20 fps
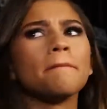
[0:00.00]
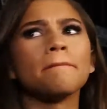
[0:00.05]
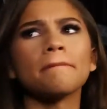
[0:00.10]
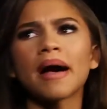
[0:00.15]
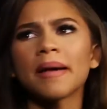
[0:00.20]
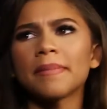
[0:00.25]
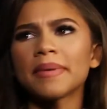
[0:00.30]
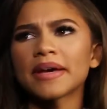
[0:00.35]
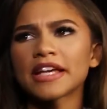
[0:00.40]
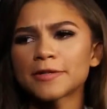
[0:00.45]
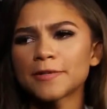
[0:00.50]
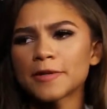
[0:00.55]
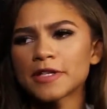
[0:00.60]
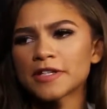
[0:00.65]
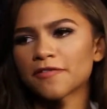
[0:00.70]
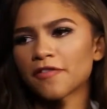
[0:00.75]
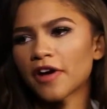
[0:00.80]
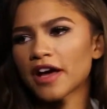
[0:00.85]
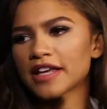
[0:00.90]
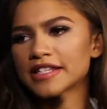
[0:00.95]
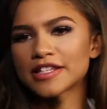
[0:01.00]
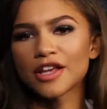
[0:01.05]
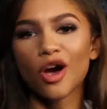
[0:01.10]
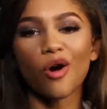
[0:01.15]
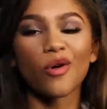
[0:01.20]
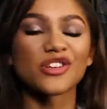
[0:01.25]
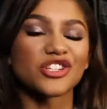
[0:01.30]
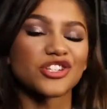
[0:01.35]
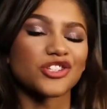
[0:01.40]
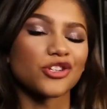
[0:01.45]
My biggest piece of advice is
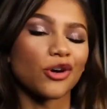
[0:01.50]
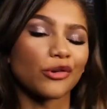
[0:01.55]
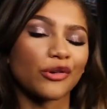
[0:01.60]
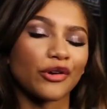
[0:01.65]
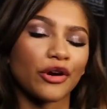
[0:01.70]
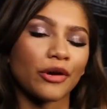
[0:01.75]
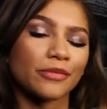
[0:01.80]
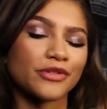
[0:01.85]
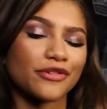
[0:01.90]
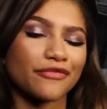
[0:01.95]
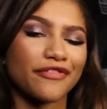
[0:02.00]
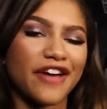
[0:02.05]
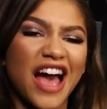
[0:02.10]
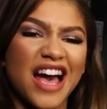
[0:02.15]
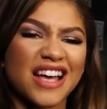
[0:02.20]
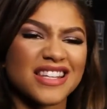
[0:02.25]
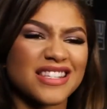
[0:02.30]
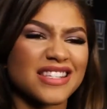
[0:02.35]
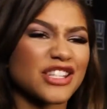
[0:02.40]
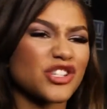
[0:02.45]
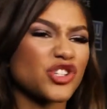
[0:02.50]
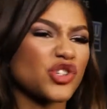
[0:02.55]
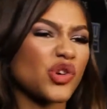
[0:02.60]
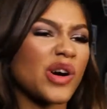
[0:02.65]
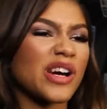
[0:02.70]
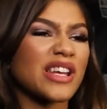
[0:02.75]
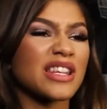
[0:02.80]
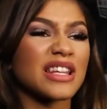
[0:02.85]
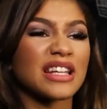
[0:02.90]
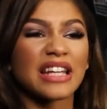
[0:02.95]
always just don't grow up too fast.
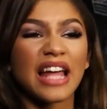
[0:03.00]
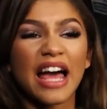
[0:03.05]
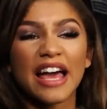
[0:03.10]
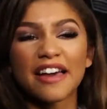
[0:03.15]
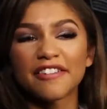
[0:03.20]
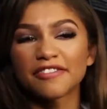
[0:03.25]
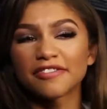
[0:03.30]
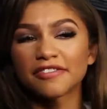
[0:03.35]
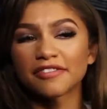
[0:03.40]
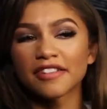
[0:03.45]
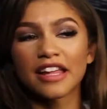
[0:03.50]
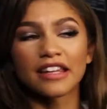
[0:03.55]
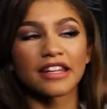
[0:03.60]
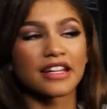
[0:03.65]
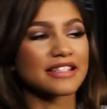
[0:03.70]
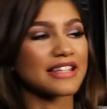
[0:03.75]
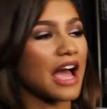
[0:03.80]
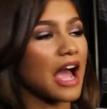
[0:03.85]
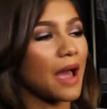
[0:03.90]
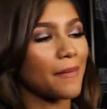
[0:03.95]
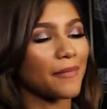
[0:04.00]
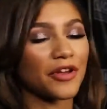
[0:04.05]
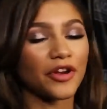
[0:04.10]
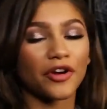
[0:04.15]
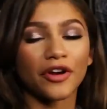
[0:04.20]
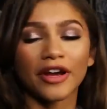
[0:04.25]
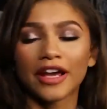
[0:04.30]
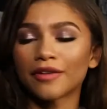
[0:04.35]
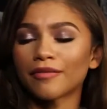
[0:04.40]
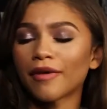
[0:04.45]
Enjoy the life and the time that
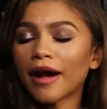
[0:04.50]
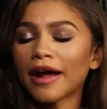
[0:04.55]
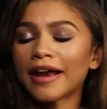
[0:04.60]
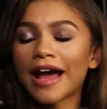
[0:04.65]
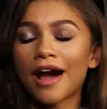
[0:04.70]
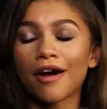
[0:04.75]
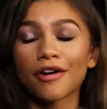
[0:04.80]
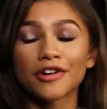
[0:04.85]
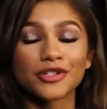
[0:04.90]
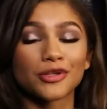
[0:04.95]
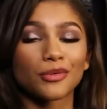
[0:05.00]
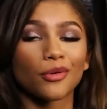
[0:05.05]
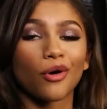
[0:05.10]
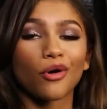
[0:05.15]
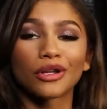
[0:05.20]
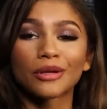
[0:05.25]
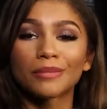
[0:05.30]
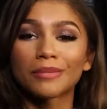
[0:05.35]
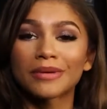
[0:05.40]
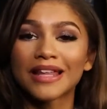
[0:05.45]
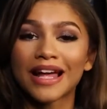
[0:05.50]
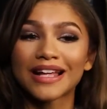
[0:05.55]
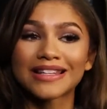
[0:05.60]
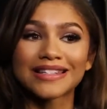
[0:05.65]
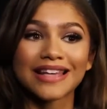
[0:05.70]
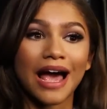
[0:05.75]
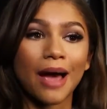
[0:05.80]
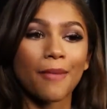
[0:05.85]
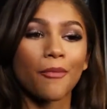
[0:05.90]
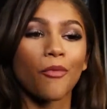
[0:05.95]
you're in right now because it will only be that
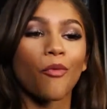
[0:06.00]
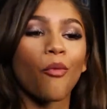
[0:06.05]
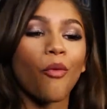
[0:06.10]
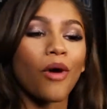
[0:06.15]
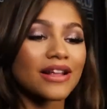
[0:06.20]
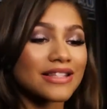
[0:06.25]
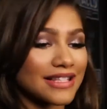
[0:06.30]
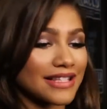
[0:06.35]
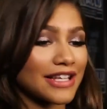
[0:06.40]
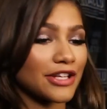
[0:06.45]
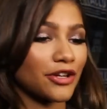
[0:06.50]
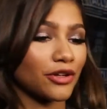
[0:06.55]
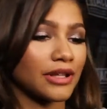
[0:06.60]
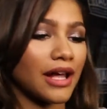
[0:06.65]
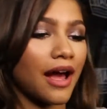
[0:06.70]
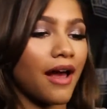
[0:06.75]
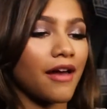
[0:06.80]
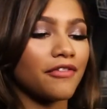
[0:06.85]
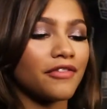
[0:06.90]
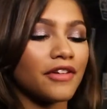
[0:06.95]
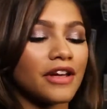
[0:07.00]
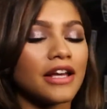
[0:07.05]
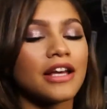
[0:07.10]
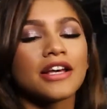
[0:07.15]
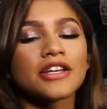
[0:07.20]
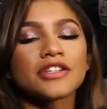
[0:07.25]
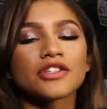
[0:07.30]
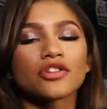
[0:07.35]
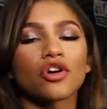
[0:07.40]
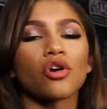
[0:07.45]
time once in your life.
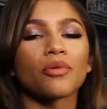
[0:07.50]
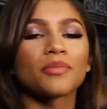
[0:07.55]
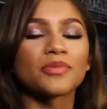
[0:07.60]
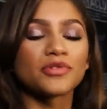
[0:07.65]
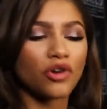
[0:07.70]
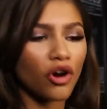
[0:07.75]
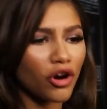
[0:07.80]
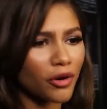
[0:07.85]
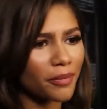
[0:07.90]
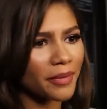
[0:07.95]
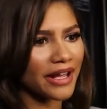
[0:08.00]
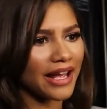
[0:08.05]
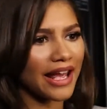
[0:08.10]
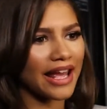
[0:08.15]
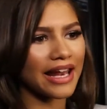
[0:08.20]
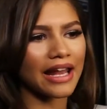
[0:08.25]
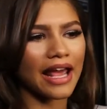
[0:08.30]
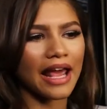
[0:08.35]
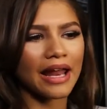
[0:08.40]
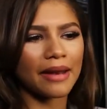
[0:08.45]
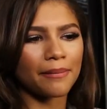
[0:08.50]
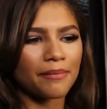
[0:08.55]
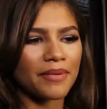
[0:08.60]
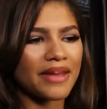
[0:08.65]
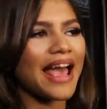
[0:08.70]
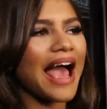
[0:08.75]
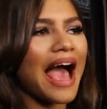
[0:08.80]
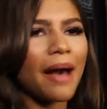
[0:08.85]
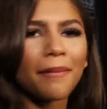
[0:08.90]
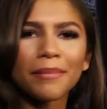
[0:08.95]
So absorb it and, and
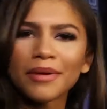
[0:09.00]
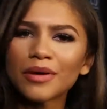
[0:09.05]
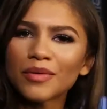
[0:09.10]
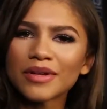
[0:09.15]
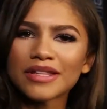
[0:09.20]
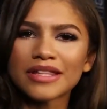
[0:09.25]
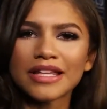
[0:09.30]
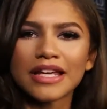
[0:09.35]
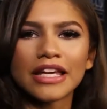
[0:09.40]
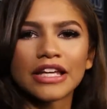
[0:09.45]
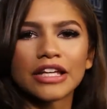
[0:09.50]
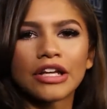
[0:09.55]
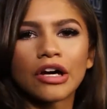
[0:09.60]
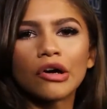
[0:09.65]
be happy with it, you